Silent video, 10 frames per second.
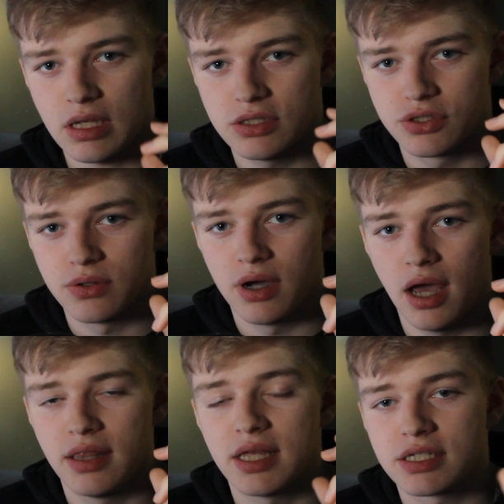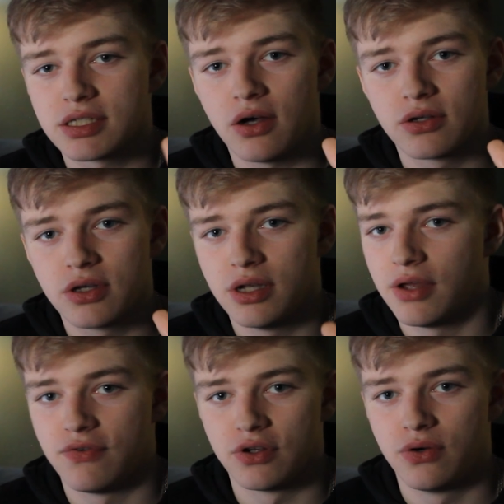So this is all good
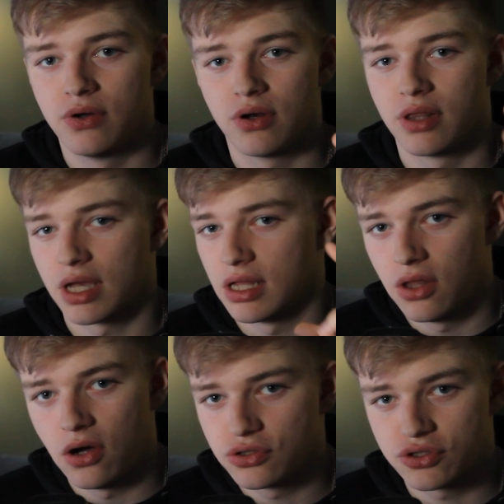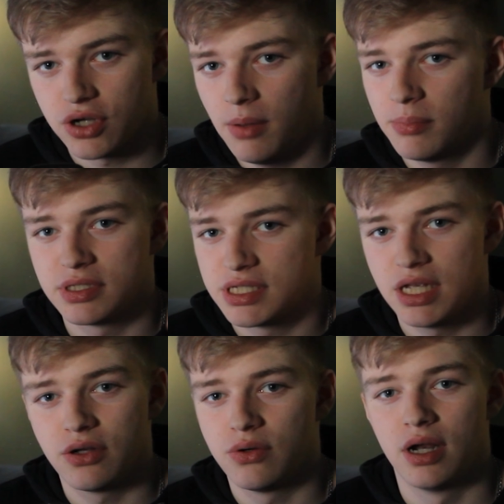if you're going on like a long trip, but say
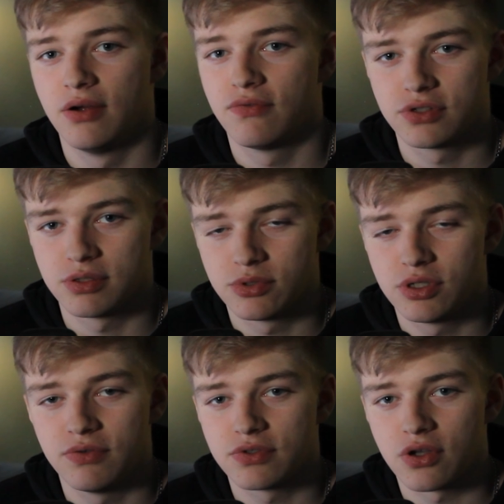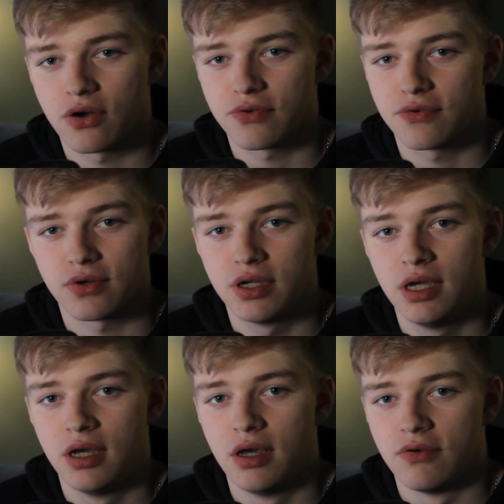you're going out for some street photography
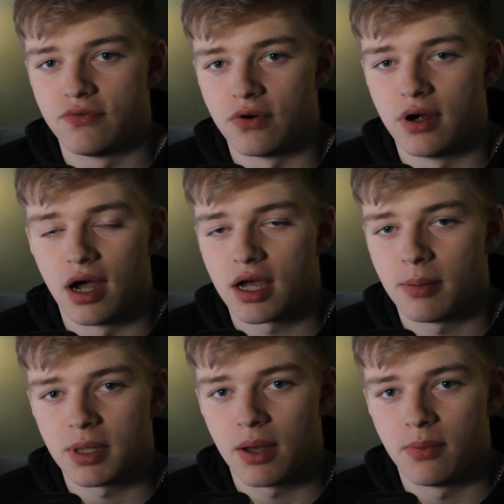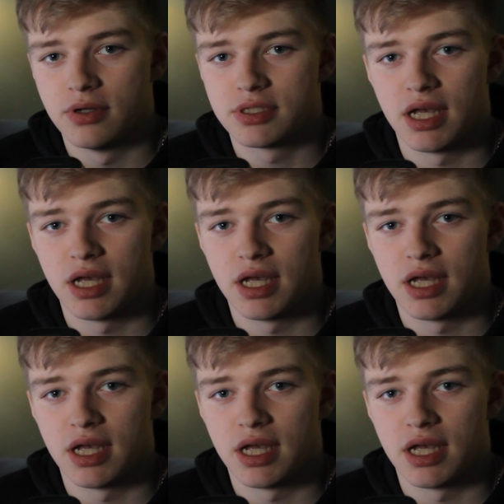for a couple hours,